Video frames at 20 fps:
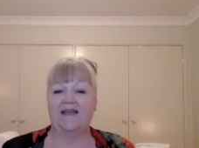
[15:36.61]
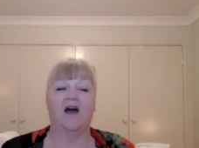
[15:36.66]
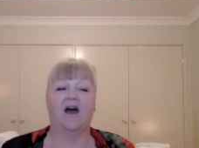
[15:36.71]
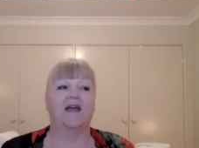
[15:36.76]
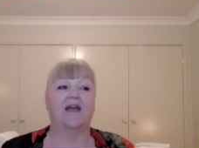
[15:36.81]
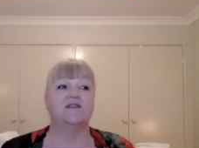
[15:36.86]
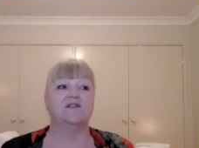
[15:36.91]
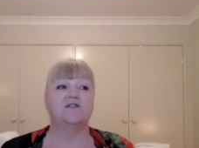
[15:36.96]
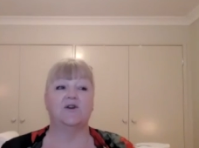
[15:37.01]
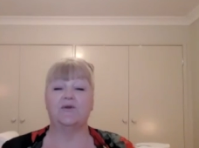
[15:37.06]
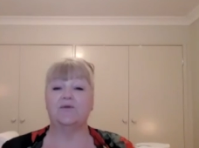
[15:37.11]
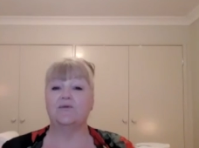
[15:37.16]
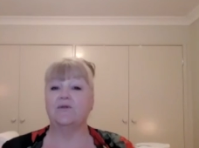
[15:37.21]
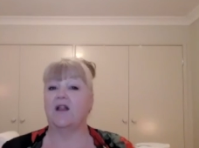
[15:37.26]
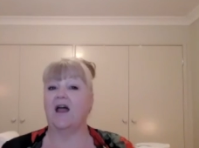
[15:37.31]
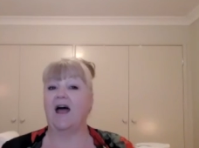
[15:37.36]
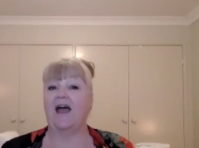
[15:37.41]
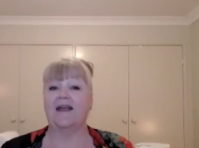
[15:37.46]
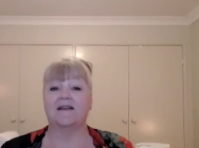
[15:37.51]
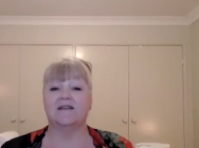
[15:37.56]
I don't
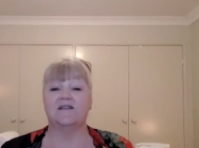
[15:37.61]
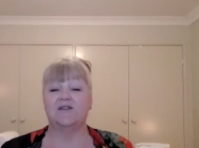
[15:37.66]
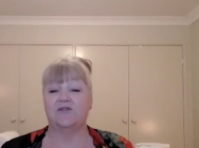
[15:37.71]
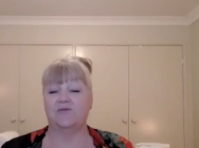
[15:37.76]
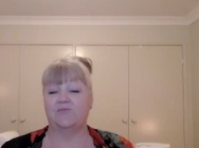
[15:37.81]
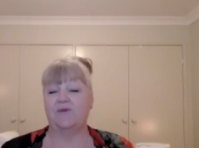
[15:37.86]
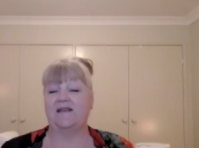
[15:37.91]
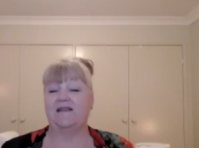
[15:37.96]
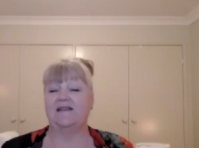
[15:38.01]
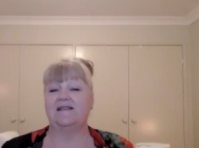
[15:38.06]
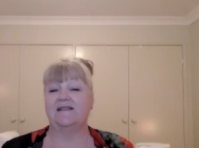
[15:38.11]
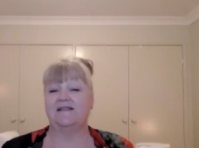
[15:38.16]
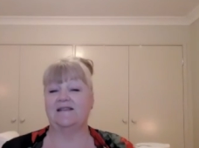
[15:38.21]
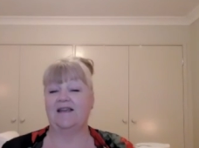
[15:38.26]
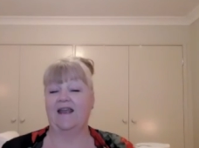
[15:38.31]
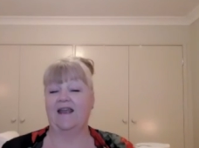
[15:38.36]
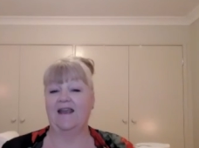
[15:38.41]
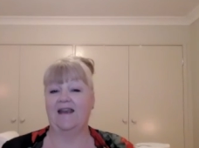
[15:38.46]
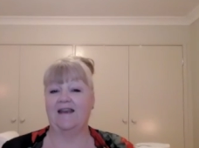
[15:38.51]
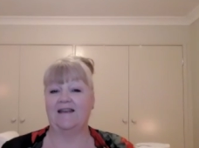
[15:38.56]
like to be
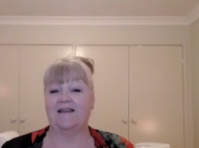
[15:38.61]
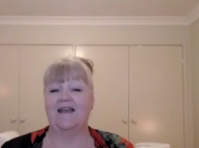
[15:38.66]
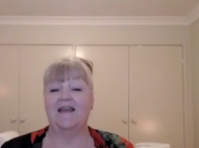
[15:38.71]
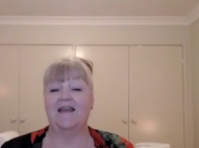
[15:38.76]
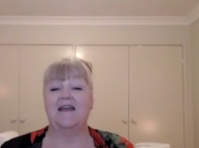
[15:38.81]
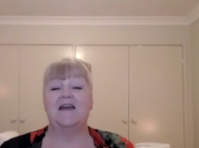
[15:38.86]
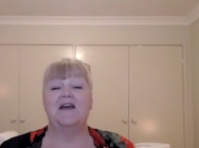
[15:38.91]
seen.